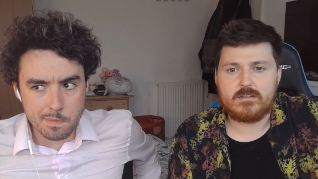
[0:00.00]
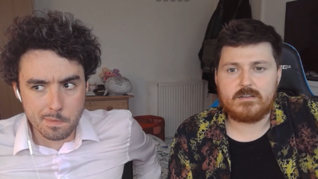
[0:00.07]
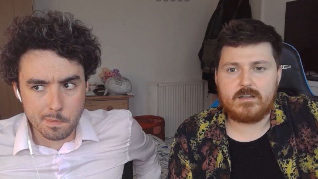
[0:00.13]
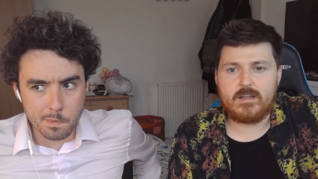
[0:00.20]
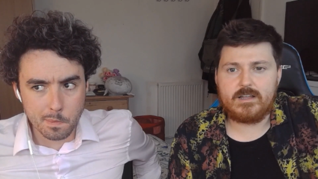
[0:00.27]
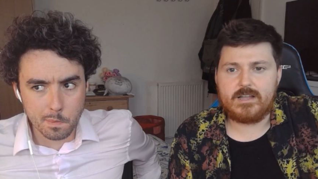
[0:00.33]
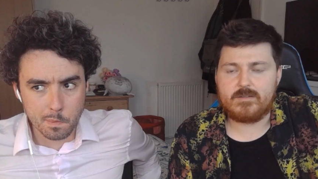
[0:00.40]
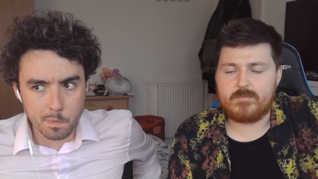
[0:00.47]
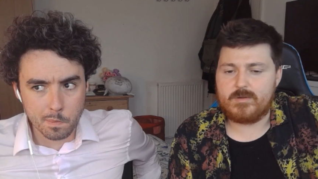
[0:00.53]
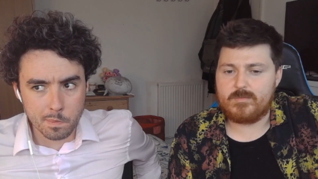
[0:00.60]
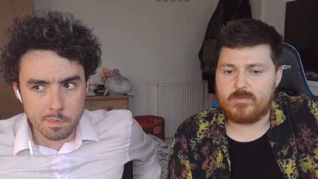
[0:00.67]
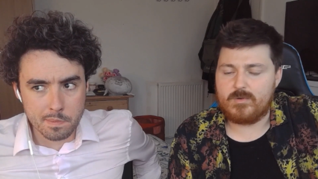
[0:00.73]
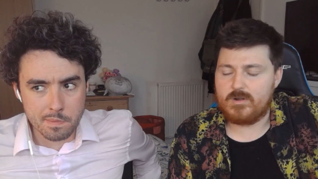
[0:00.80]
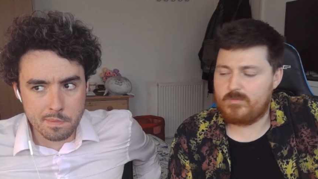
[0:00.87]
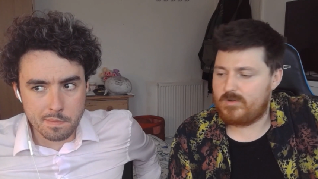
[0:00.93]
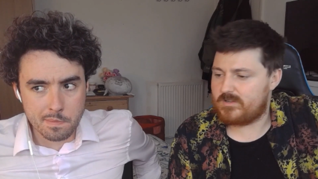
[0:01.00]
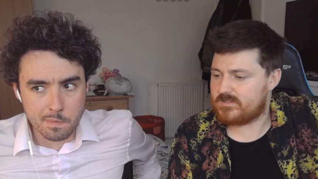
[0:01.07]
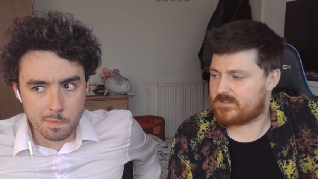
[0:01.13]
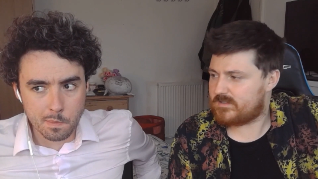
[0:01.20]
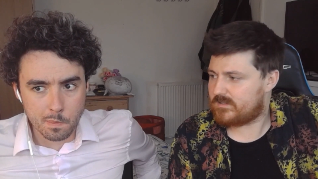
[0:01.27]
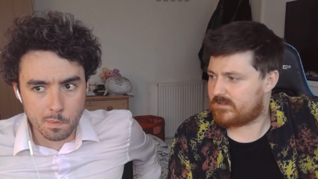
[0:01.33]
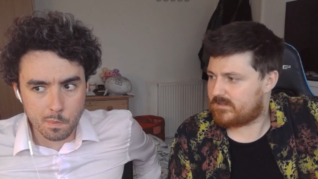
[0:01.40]
Speaker 1: I can't remember what it
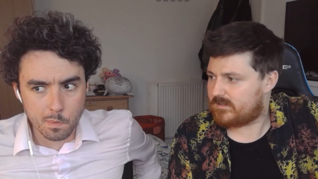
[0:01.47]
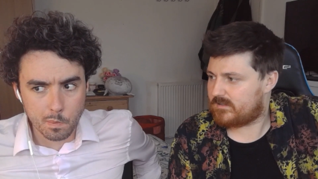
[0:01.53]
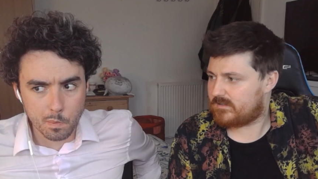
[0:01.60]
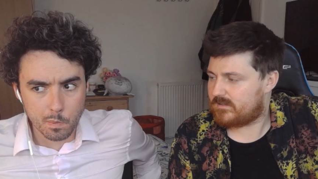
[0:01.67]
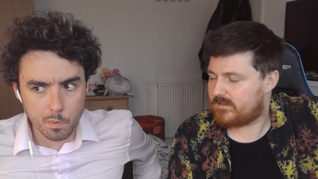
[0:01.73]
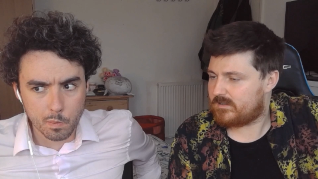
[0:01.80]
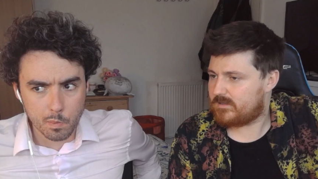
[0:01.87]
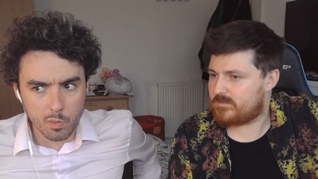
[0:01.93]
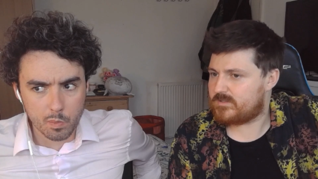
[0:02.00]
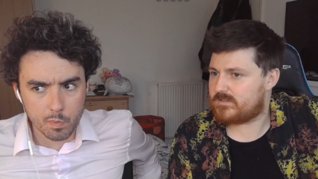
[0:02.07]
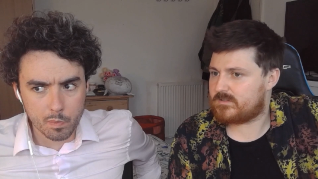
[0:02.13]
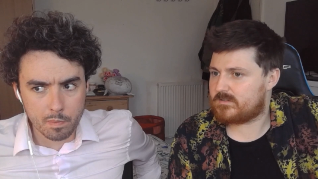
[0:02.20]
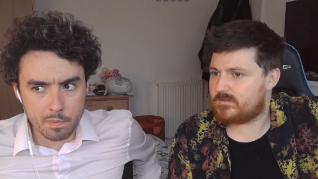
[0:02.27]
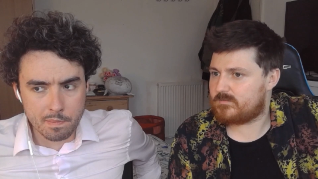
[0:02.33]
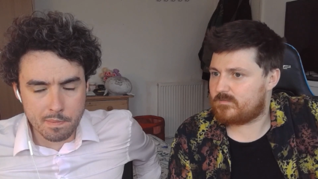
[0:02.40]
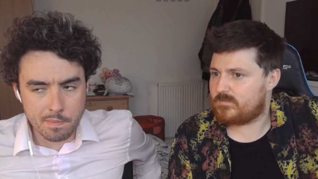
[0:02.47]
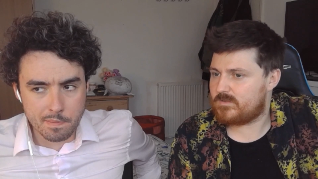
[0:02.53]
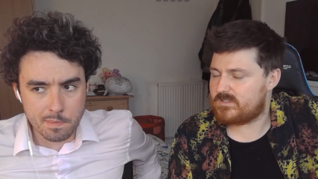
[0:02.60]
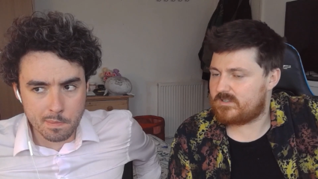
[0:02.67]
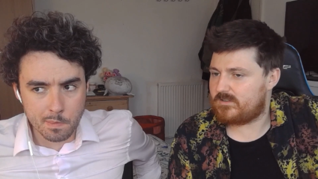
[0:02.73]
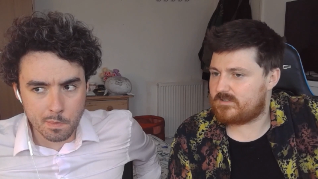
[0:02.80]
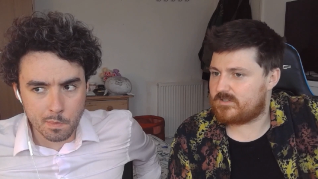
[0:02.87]
was. There was was there
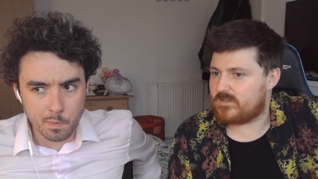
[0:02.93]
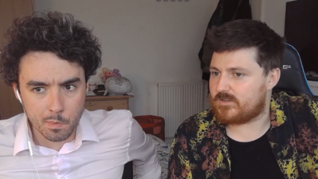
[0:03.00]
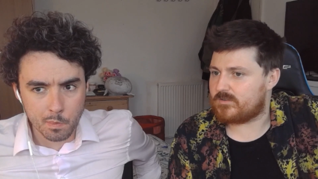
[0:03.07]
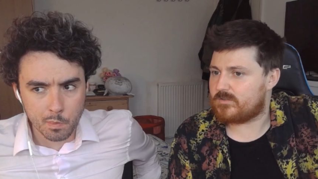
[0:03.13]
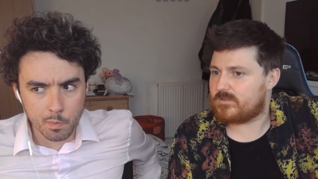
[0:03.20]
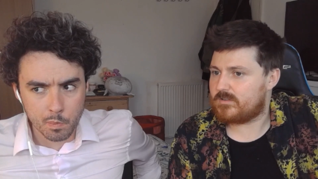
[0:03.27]
not two?